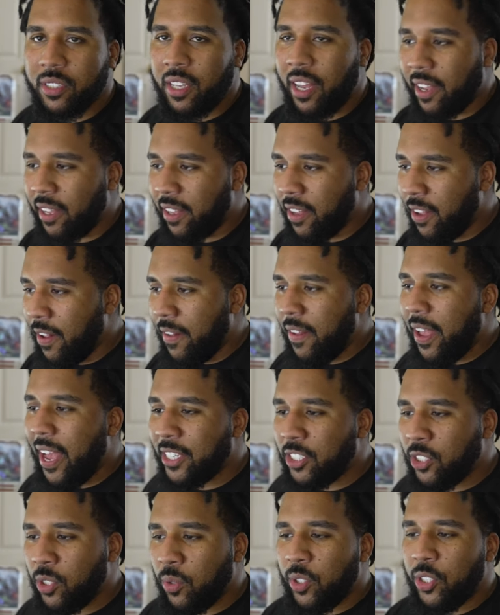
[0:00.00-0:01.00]
Like
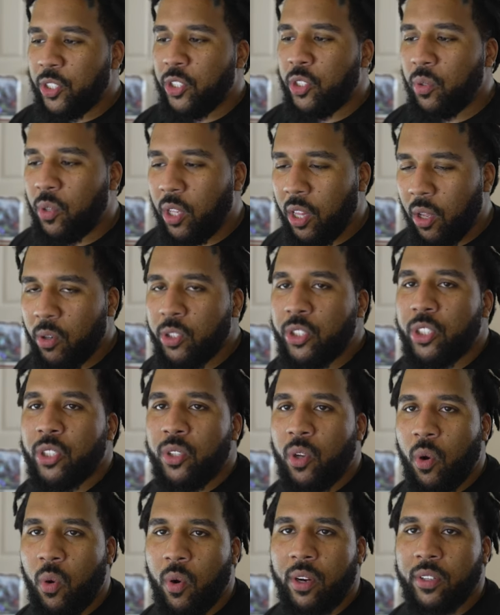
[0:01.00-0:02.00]
as soon as you close your
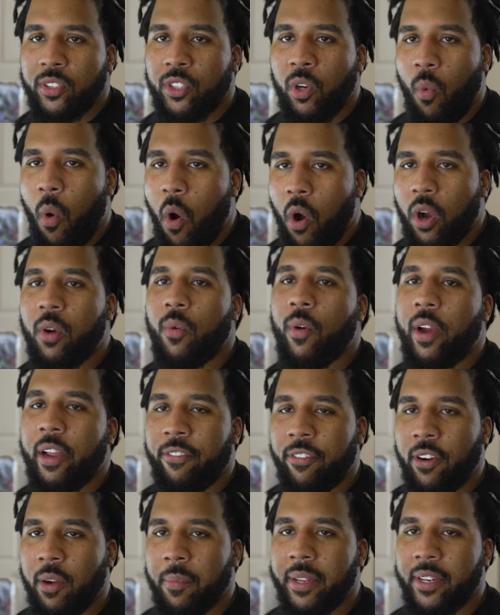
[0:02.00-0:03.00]
door to walk away
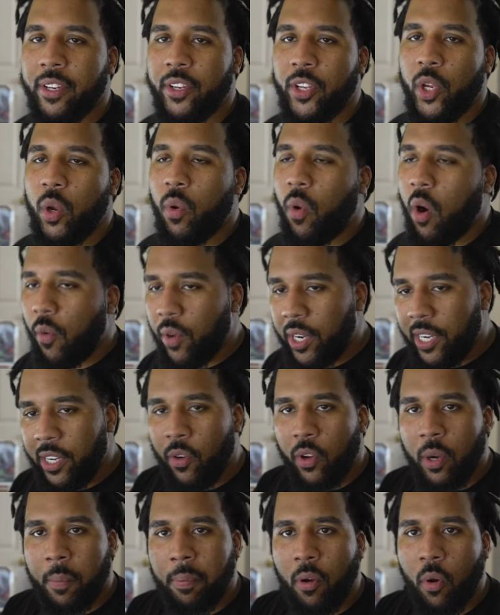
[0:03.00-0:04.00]
from it, you already
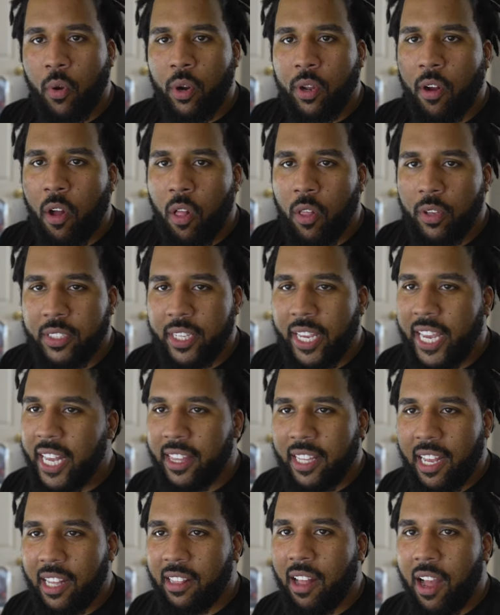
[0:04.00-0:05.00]
know the protocol is to
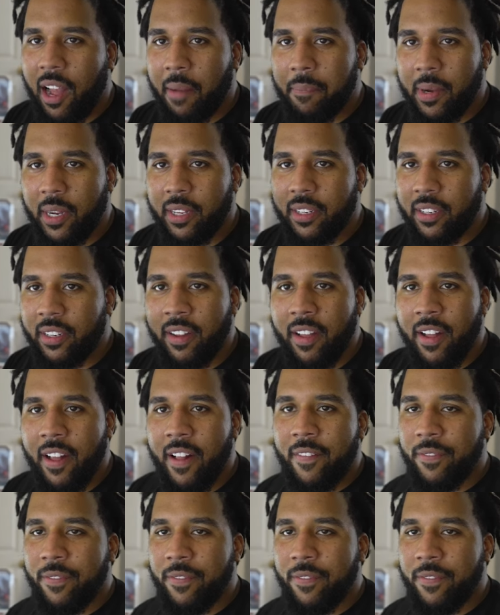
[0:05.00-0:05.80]
hit that lock button